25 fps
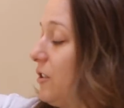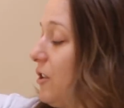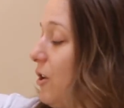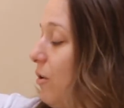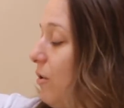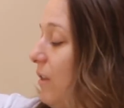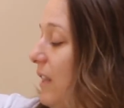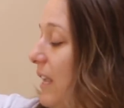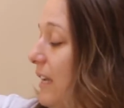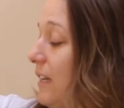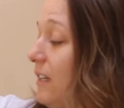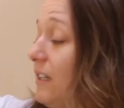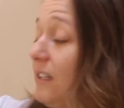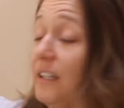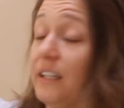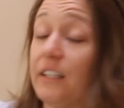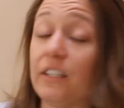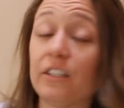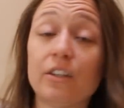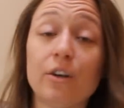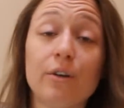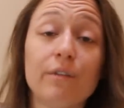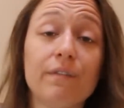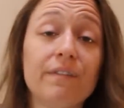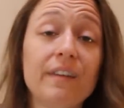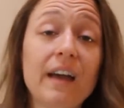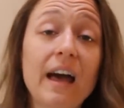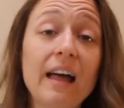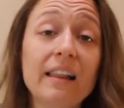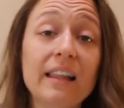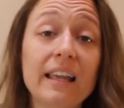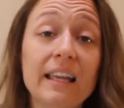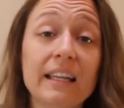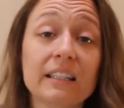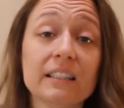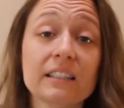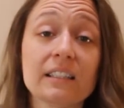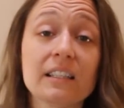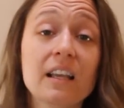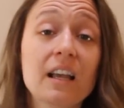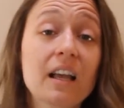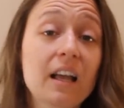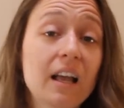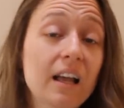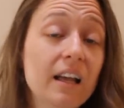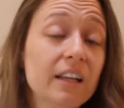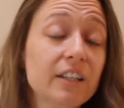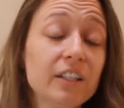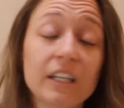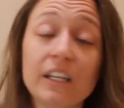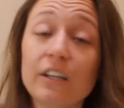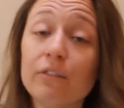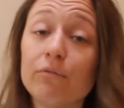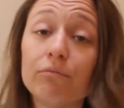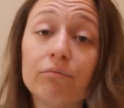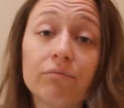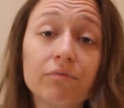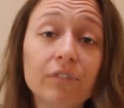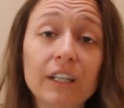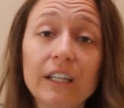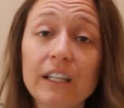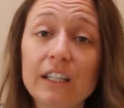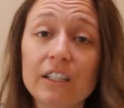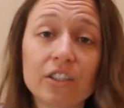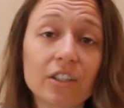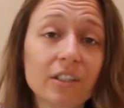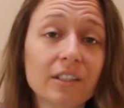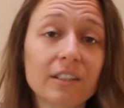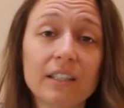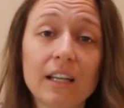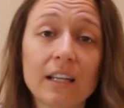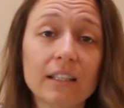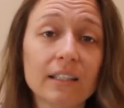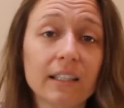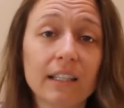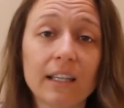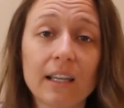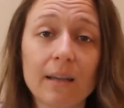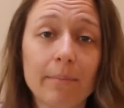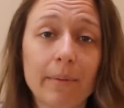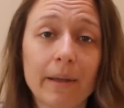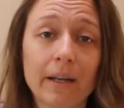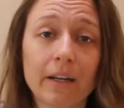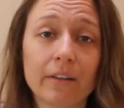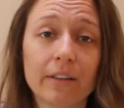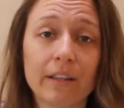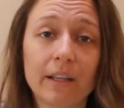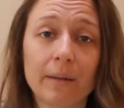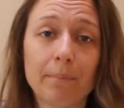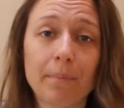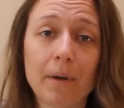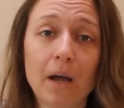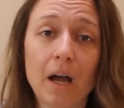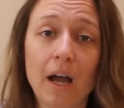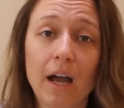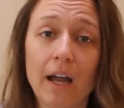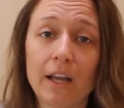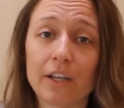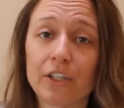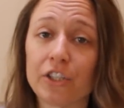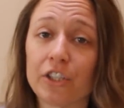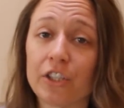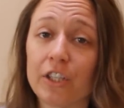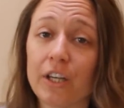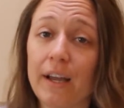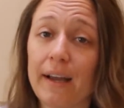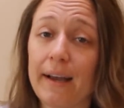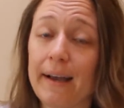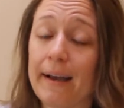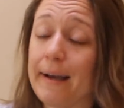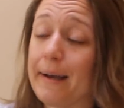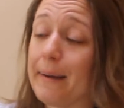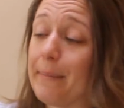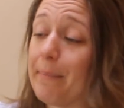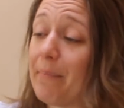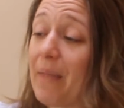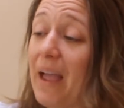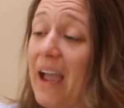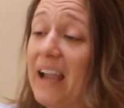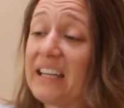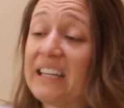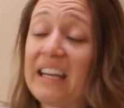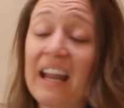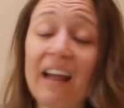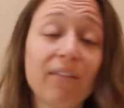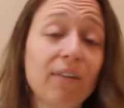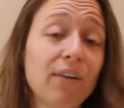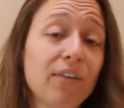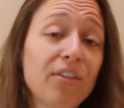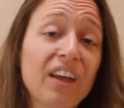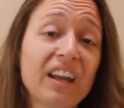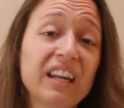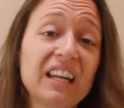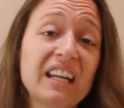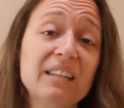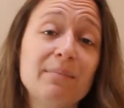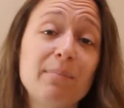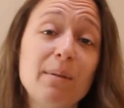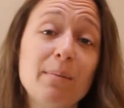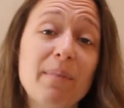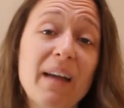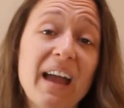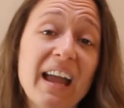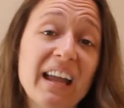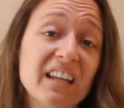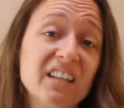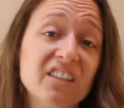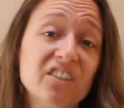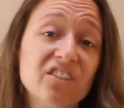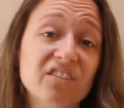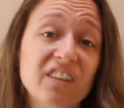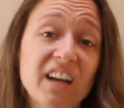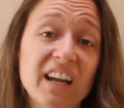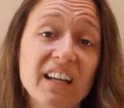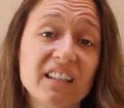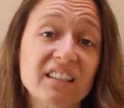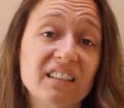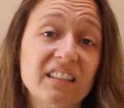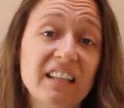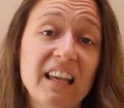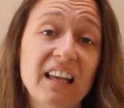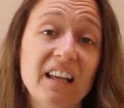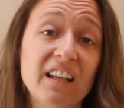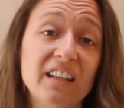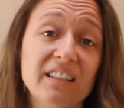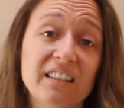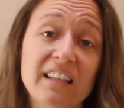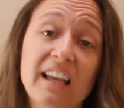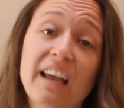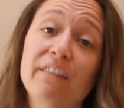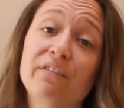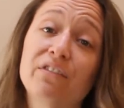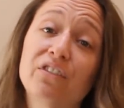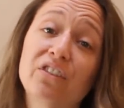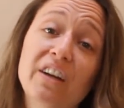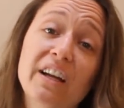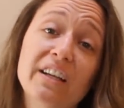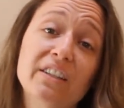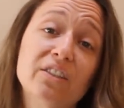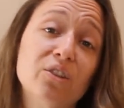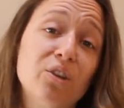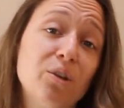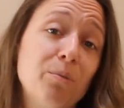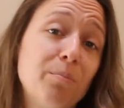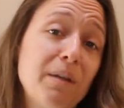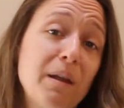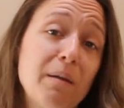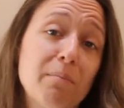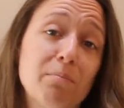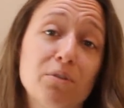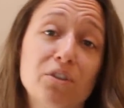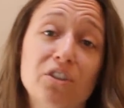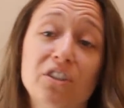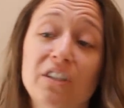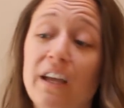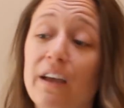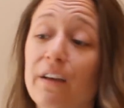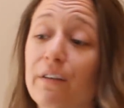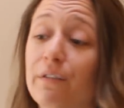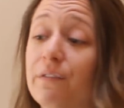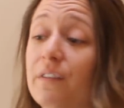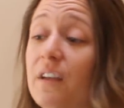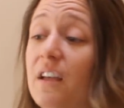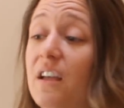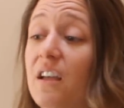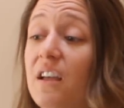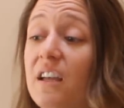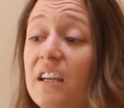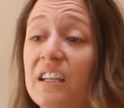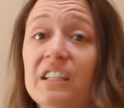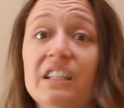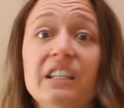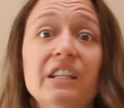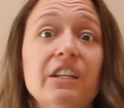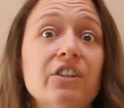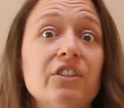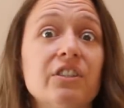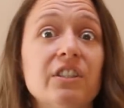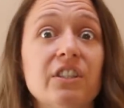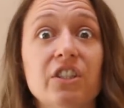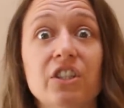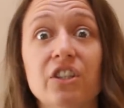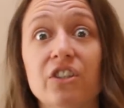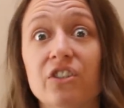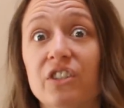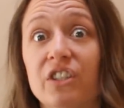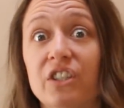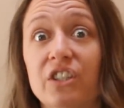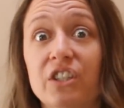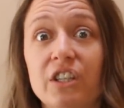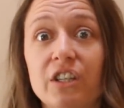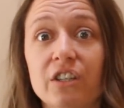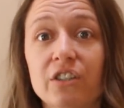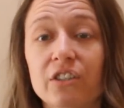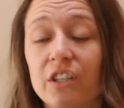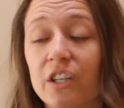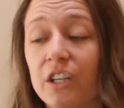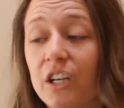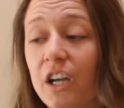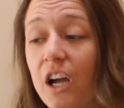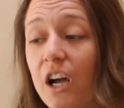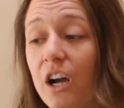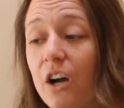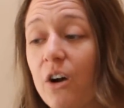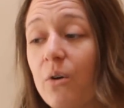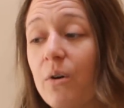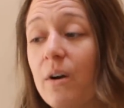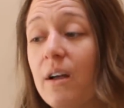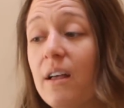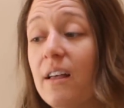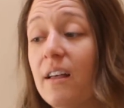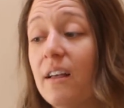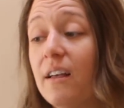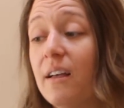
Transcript: no lanolin, no phthalates. It really just doesn't get better than Posh. Um, I never thought I'd be back in direct sales after I sold Pampered Chef years and years and years ago.